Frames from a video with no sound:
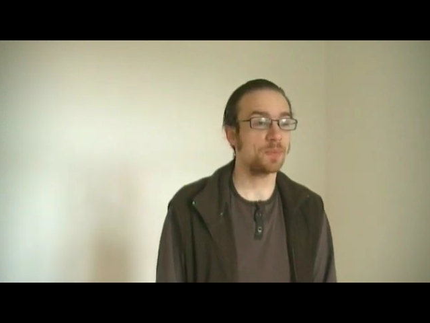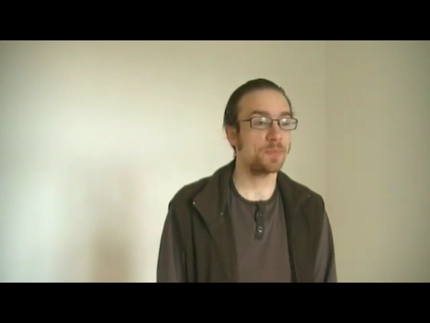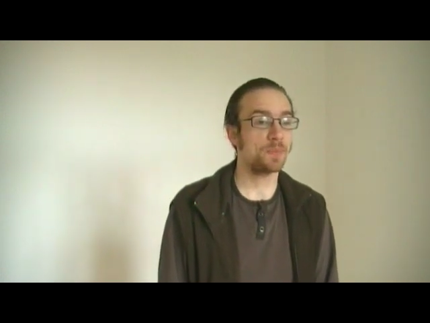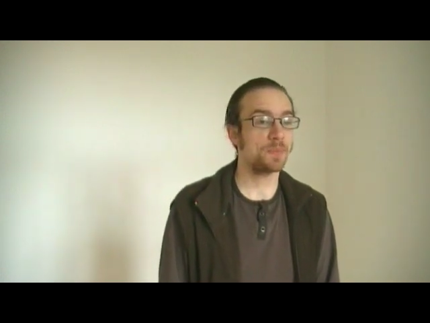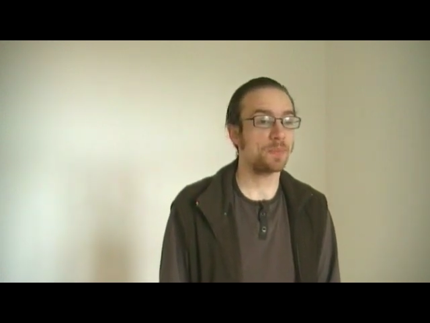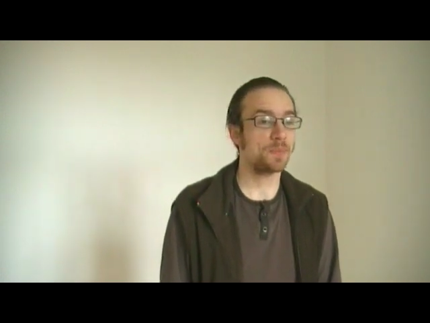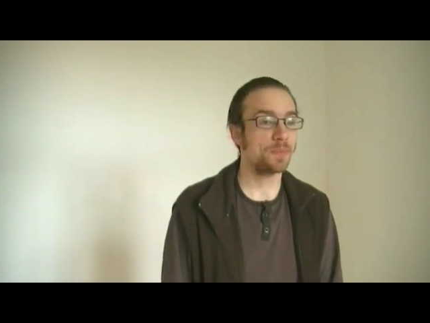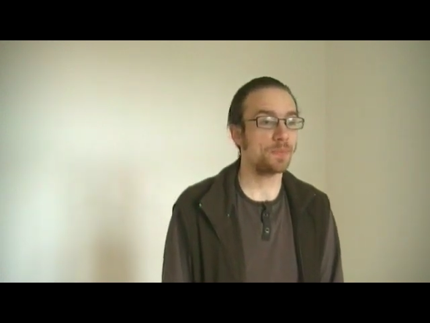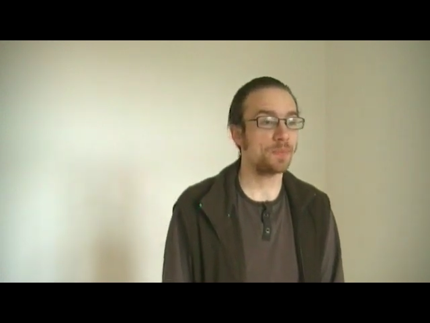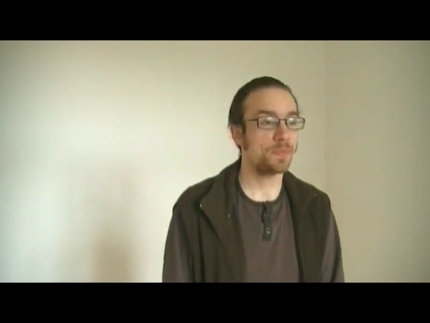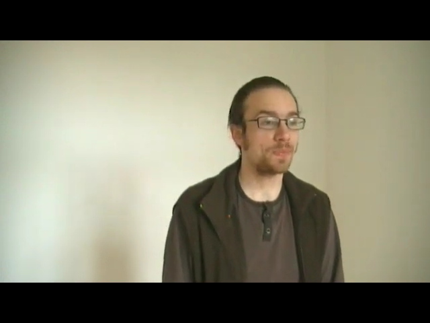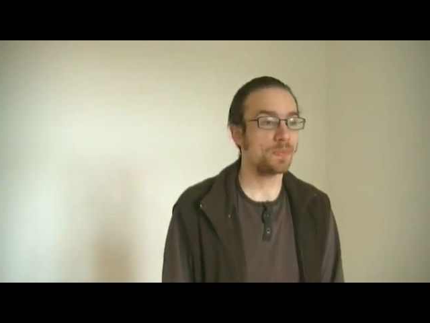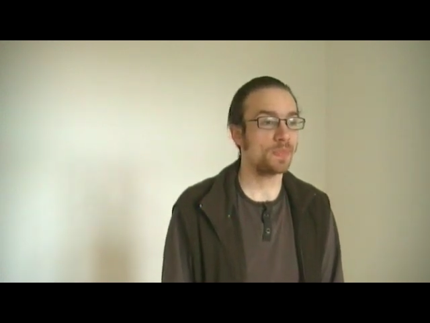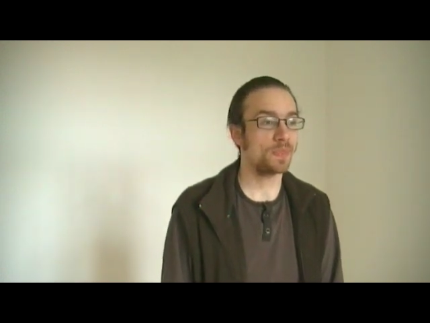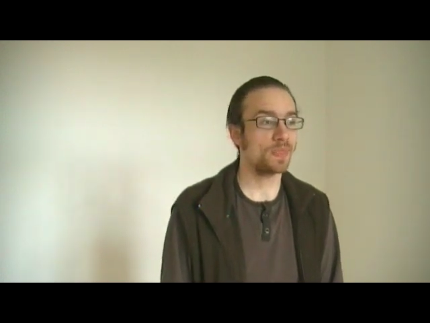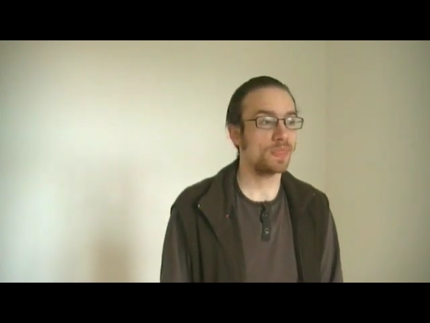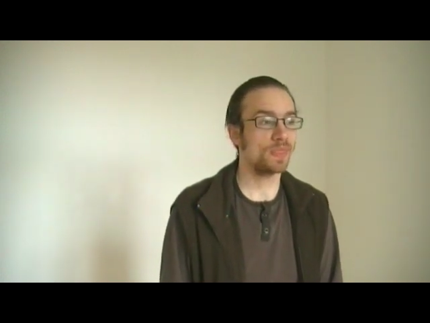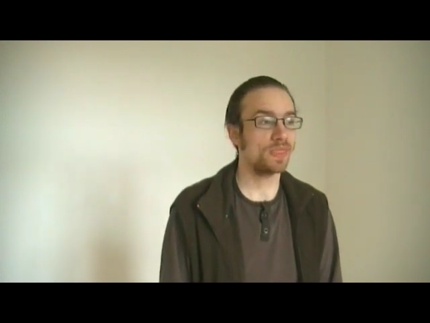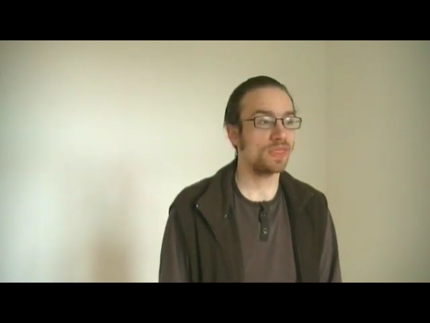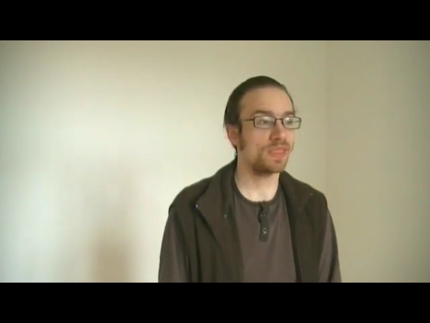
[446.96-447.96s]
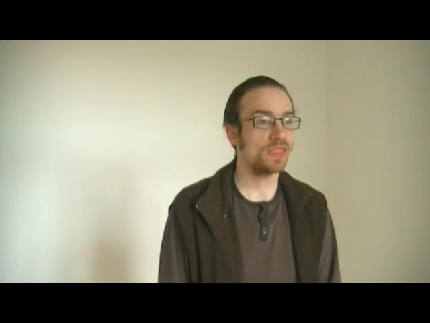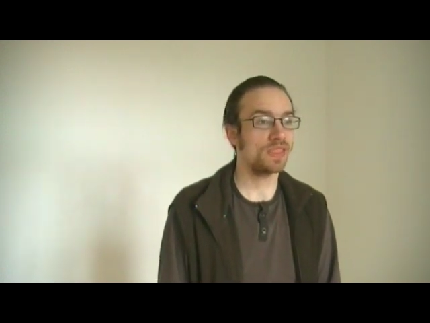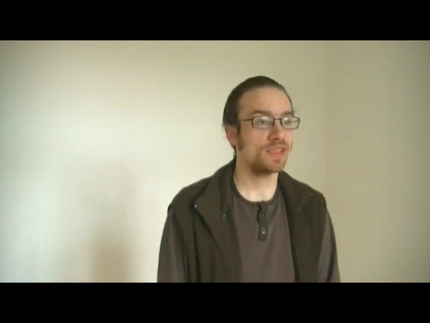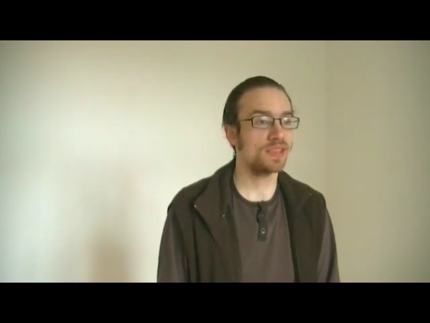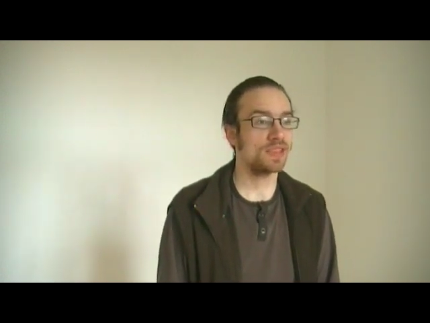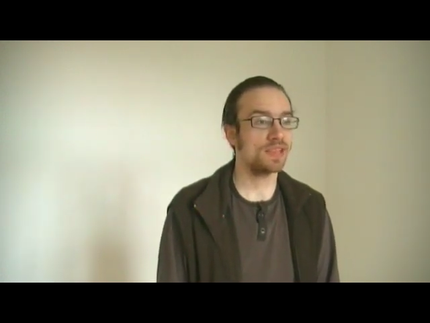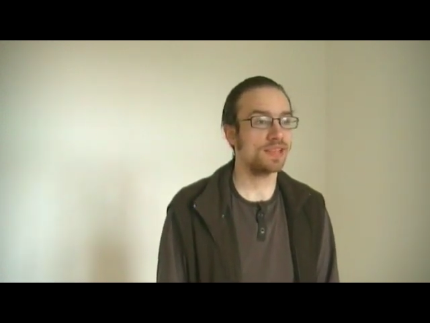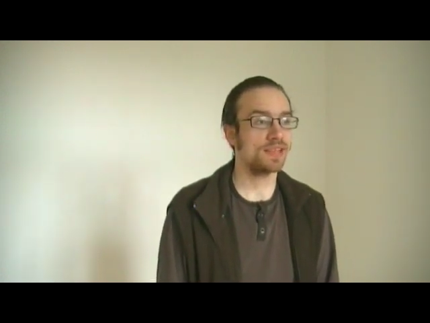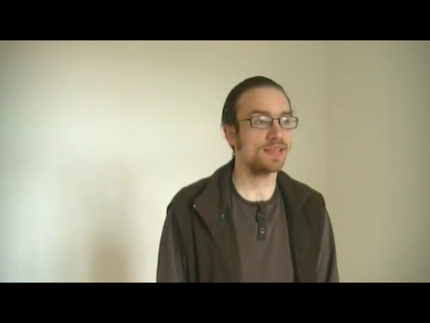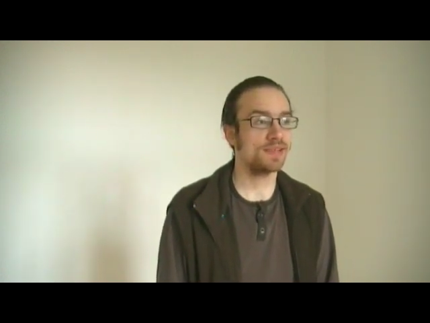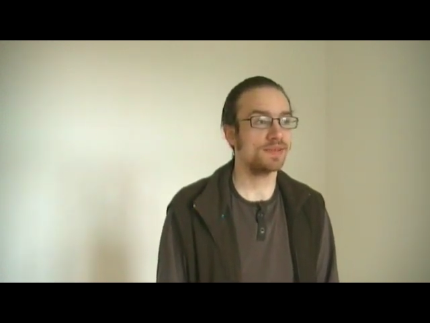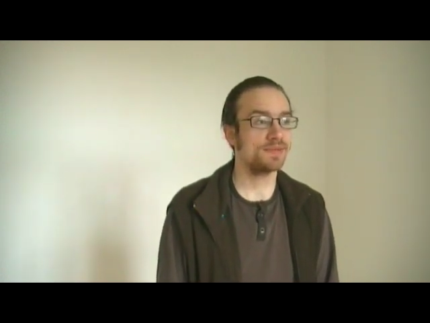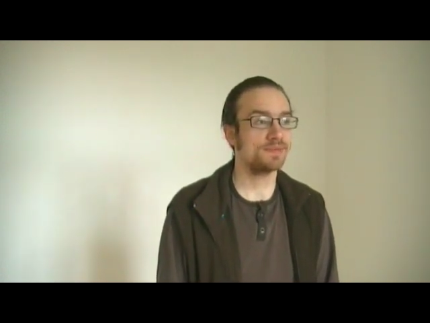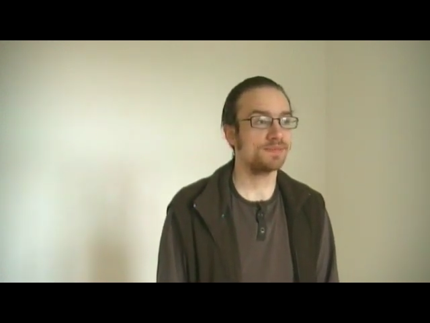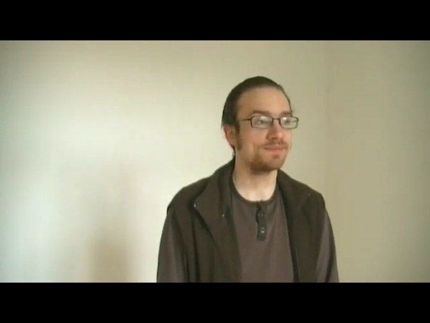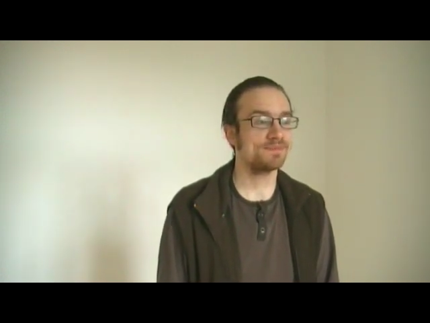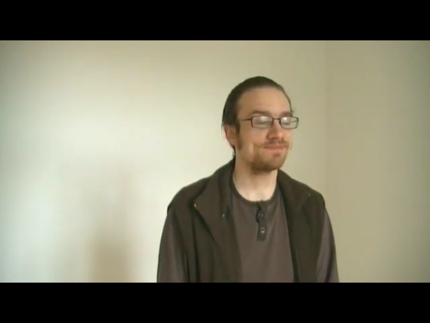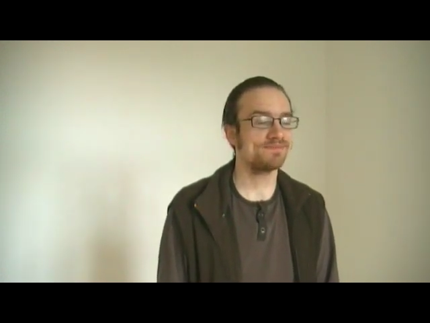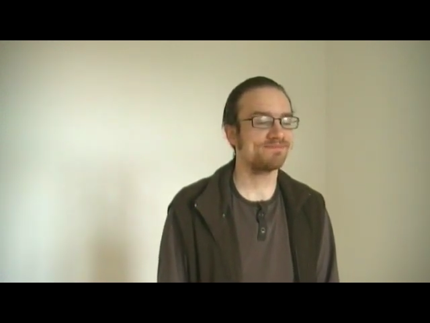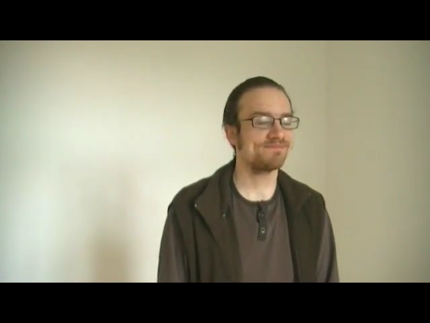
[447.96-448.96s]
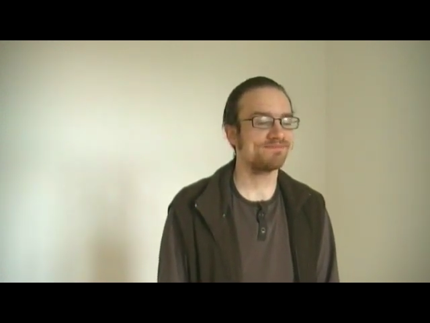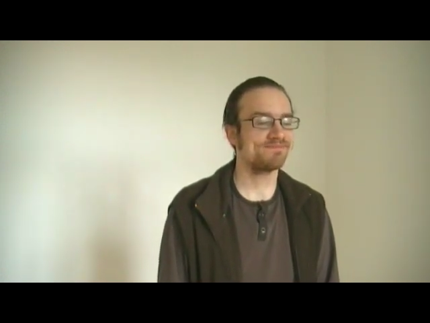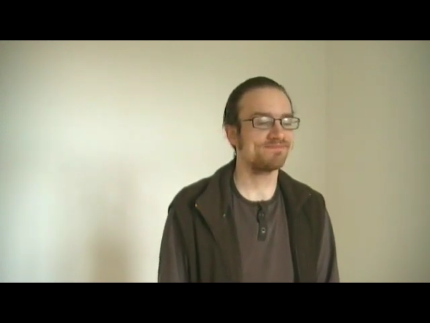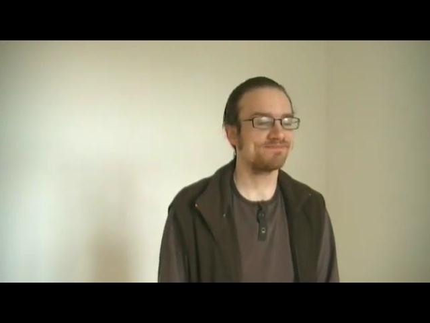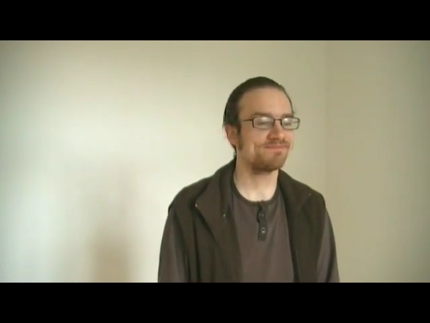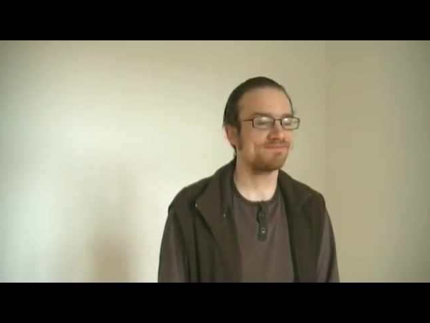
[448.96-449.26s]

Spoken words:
No one is speaking in this clip.